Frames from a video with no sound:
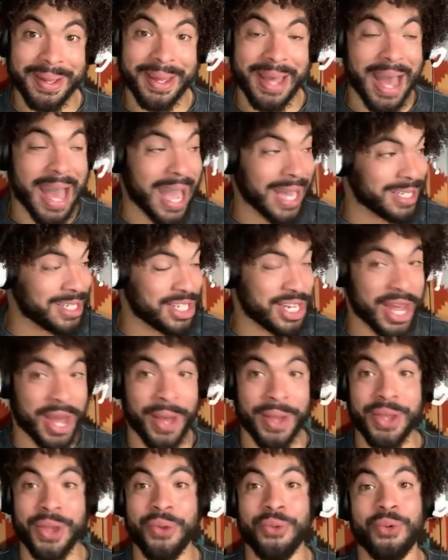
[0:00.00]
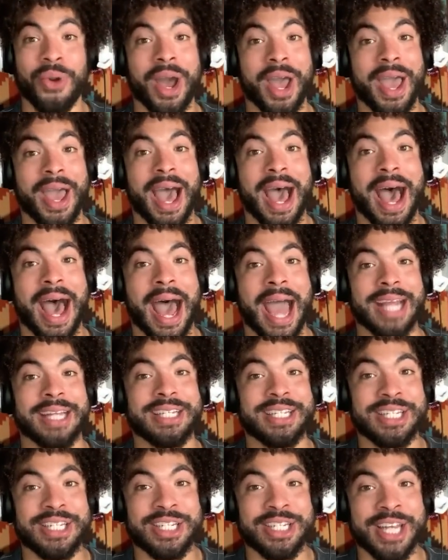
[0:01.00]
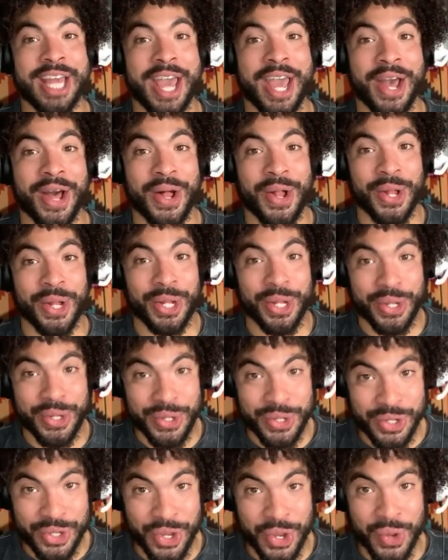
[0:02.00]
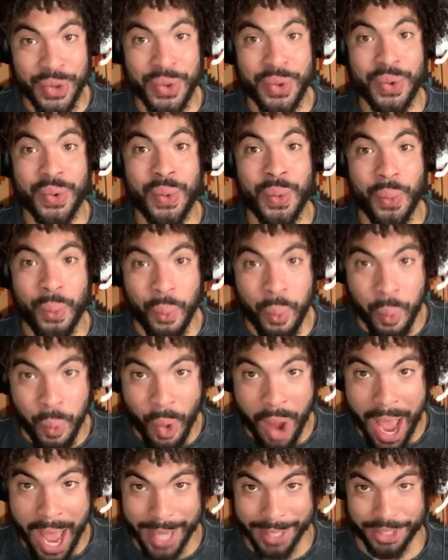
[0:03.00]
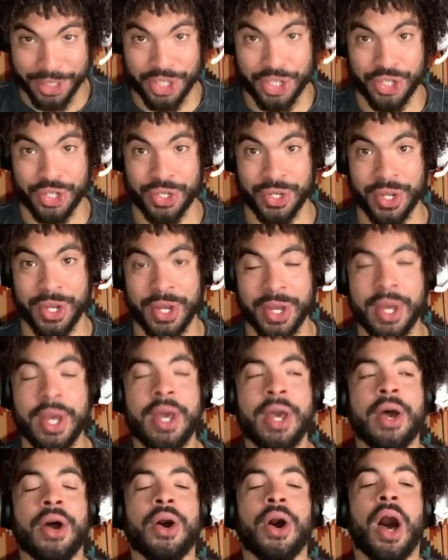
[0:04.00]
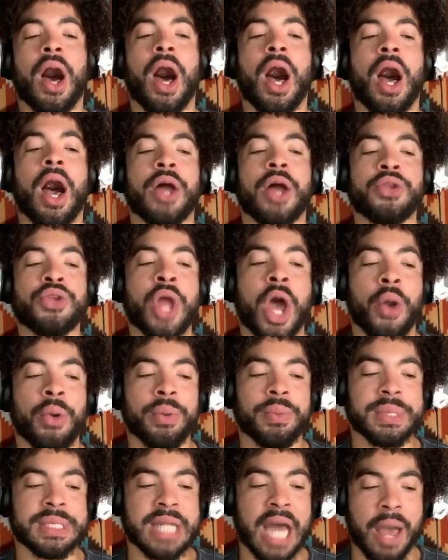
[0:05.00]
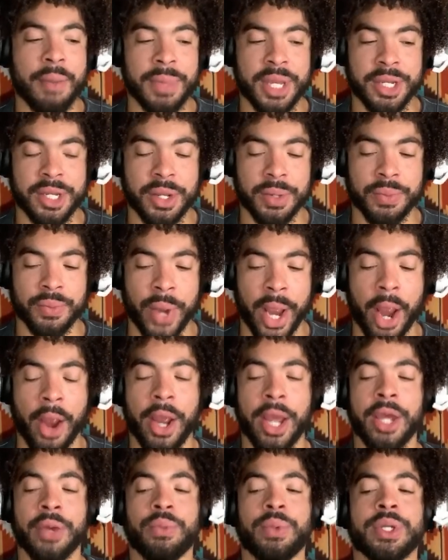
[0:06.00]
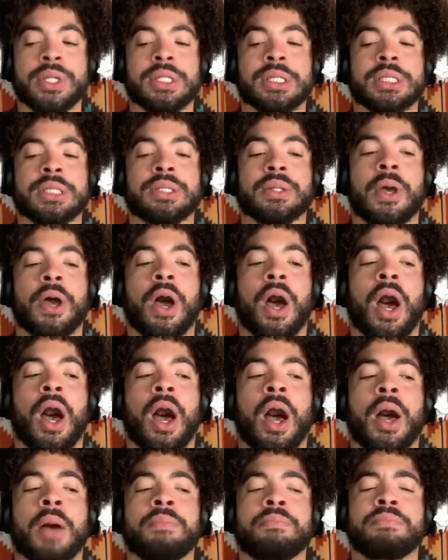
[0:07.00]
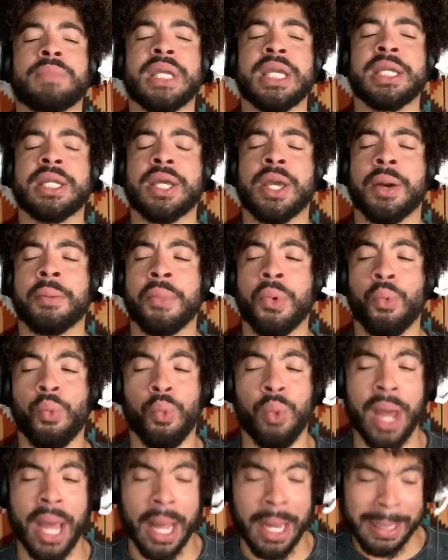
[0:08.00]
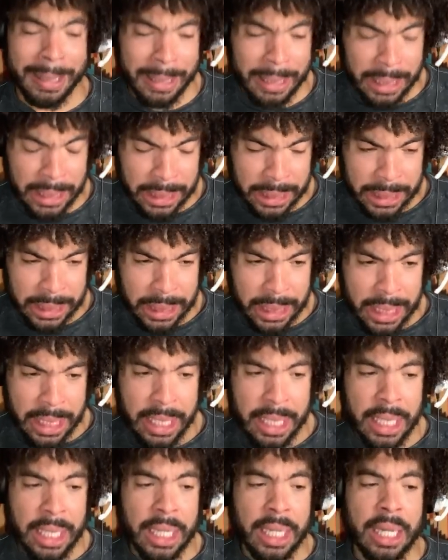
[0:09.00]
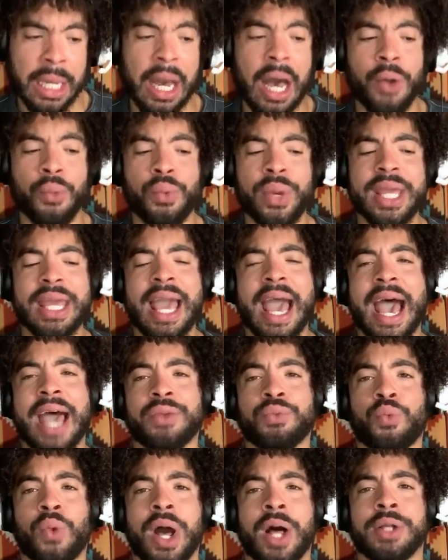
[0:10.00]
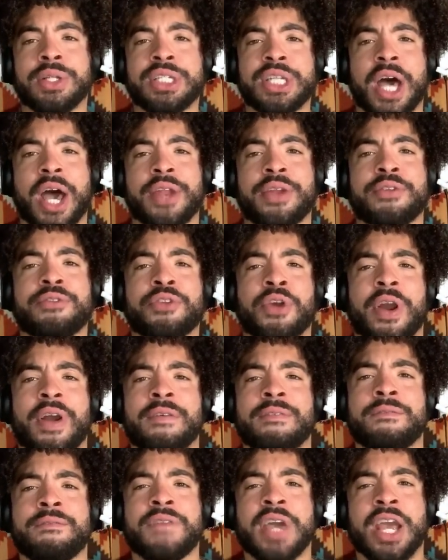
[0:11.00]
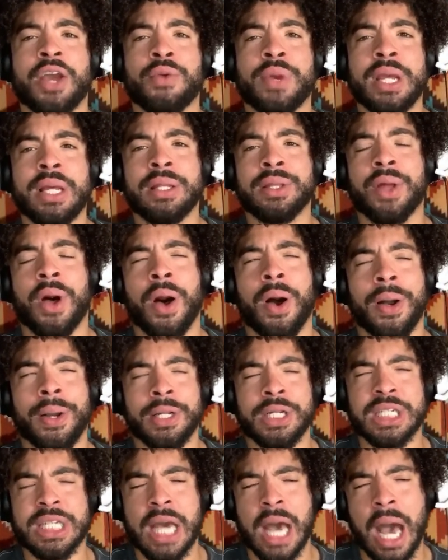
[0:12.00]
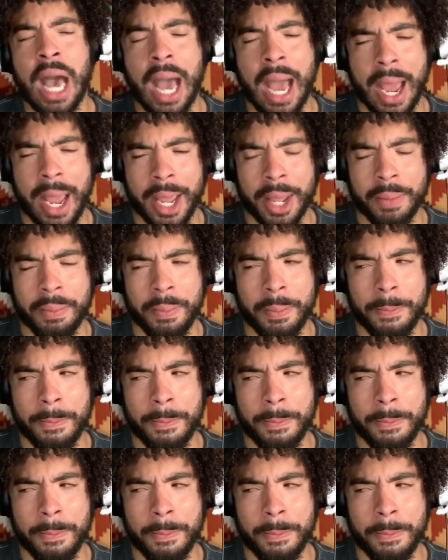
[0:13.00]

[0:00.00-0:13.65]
I tell you what. I tell you what. No, it was not medium rare. It was medium well. We had well done for a very long time